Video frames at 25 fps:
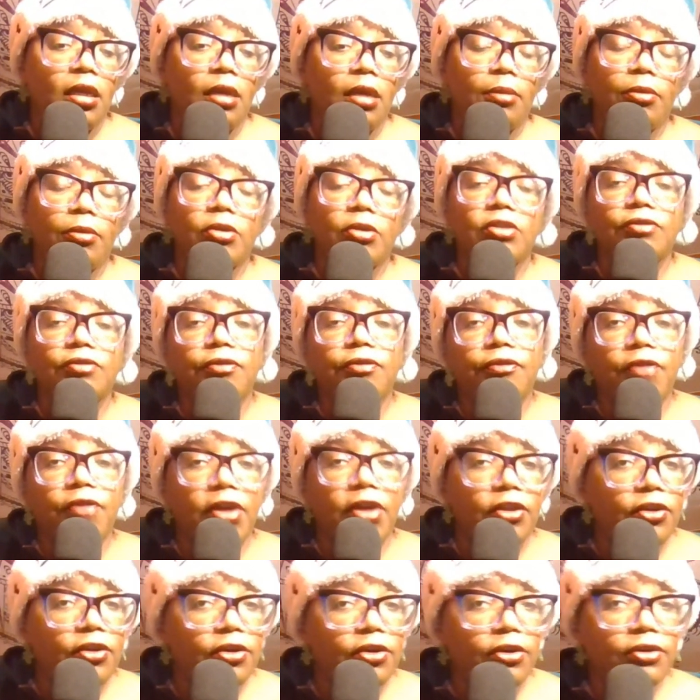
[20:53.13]
Birds of a
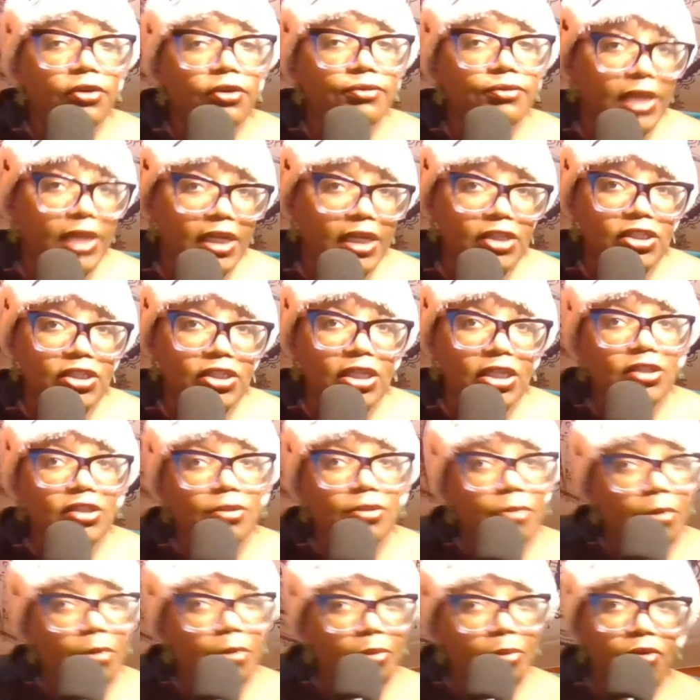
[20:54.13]
Feather, A J the
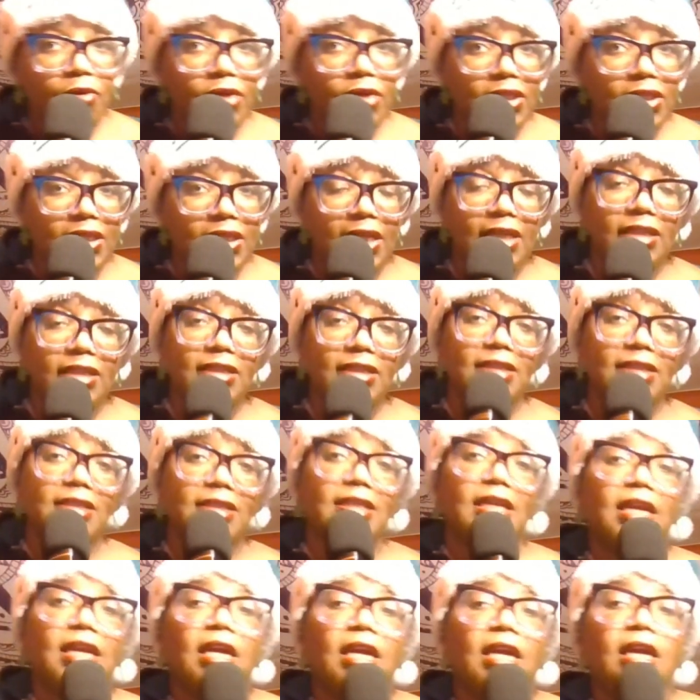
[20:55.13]
Suburban Princess.
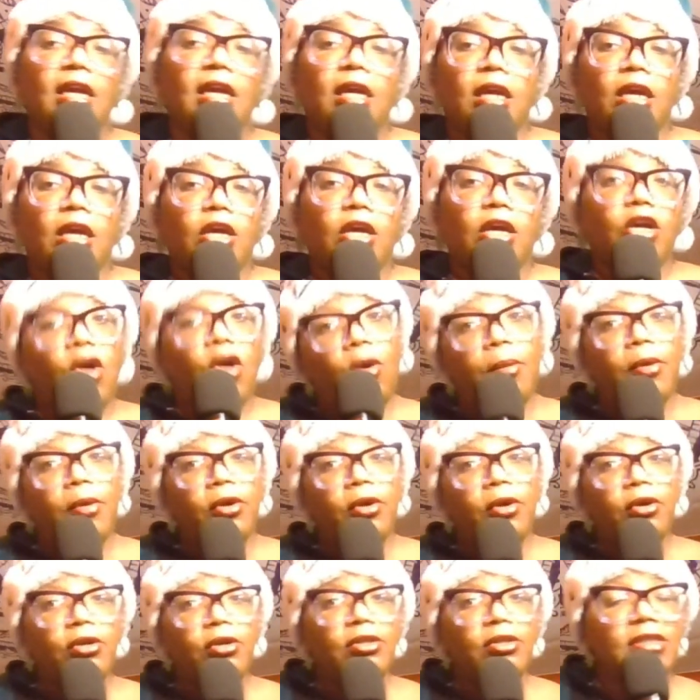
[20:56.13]
Go
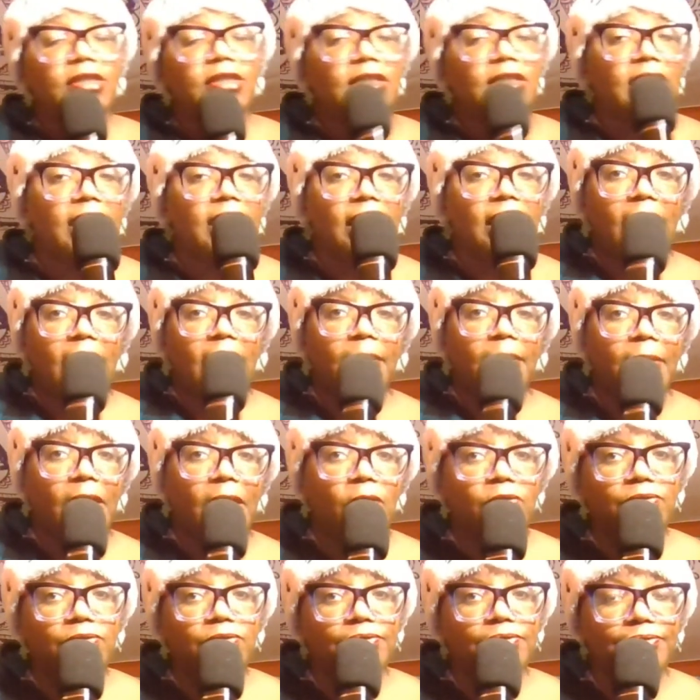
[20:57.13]
Birds. I'm
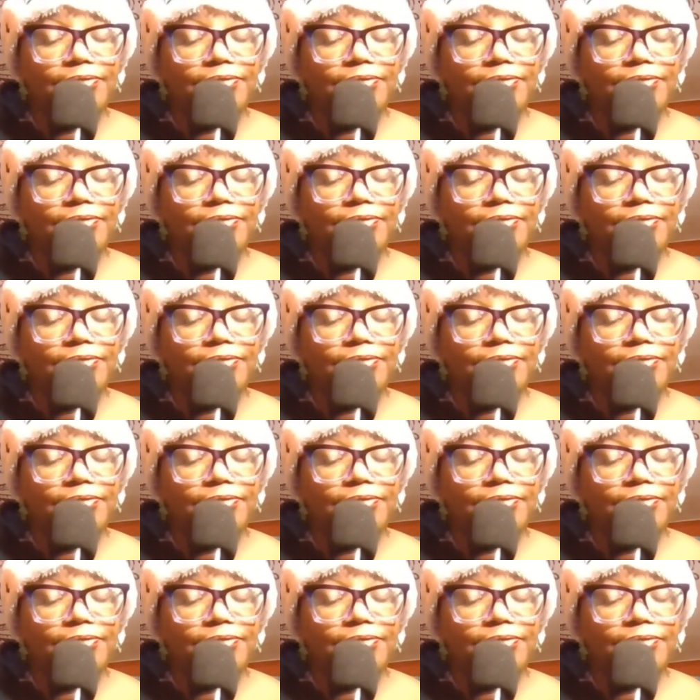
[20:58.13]
out.